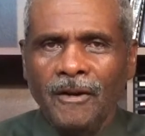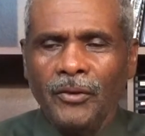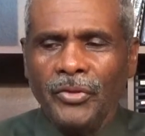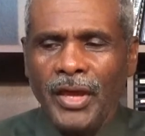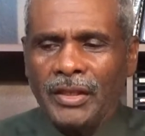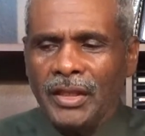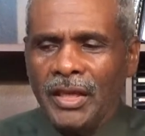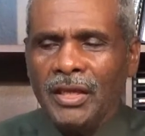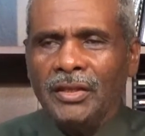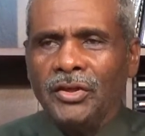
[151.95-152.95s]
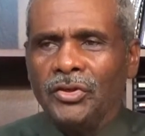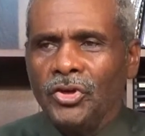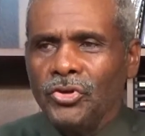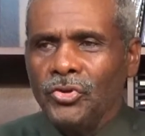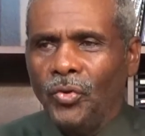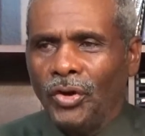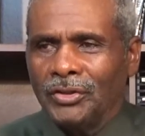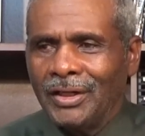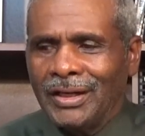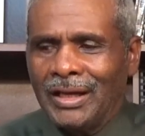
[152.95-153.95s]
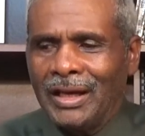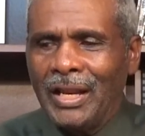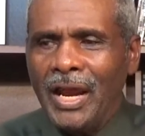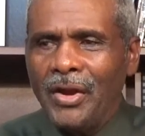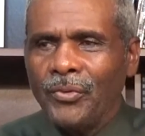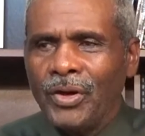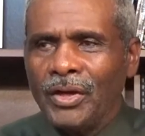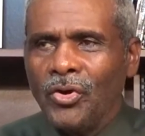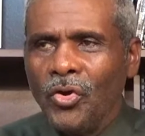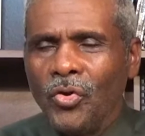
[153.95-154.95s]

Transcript: That either you are declaring